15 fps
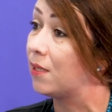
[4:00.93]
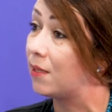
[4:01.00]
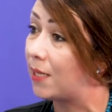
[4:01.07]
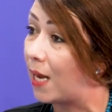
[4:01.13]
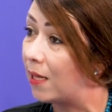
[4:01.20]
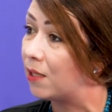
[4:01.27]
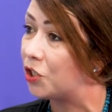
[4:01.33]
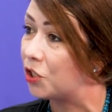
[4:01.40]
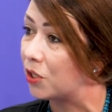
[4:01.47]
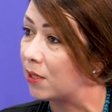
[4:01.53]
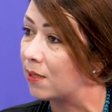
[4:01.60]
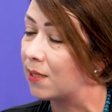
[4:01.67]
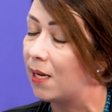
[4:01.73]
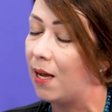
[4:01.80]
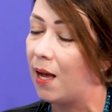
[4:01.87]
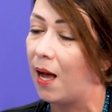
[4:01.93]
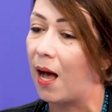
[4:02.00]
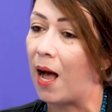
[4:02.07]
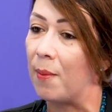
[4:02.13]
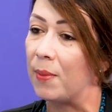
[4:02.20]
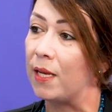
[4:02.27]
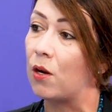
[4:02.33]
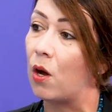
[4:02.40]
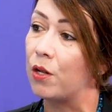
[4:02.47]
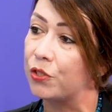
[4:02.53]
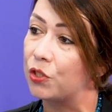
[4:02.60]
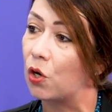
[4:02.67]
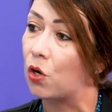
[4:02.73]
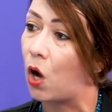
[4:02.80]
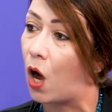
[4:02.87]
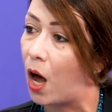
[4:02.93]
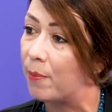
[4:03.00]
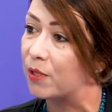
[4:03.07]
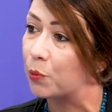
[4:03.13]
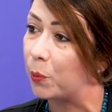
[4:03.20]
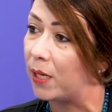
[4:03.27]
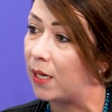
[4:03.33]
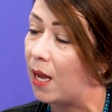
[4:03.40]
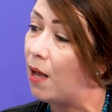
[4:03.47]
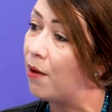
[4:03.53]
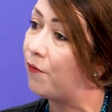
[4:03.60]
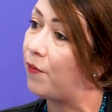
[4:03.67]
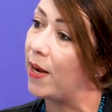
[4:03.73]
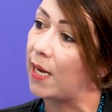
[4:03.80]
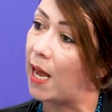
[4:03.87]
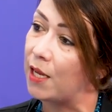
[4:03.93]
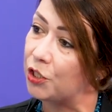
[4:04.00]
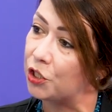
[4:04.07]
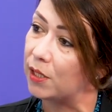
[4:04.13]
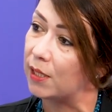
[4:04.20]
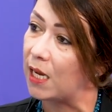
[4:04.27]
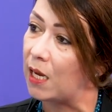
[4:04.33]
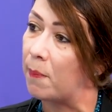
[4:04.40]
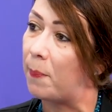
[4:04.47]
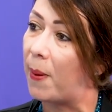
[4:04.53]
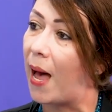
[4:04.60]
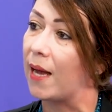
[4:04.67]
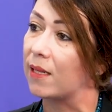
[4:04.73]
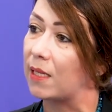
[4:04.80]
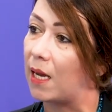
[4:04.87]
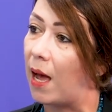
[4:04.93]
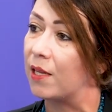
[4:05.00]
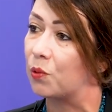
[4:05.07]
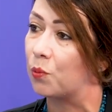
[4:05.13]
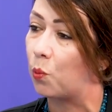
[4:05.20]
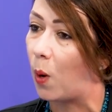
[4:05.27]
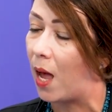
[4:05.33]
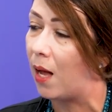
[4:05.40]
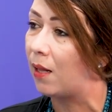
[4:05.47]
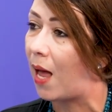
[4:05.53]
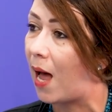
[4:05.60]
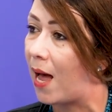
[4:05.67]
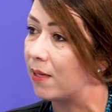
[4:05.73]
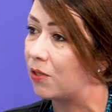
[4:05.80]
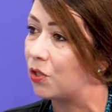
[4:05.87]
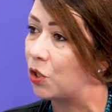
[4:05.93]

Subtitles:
intelligence, it also comes with financial impact as well as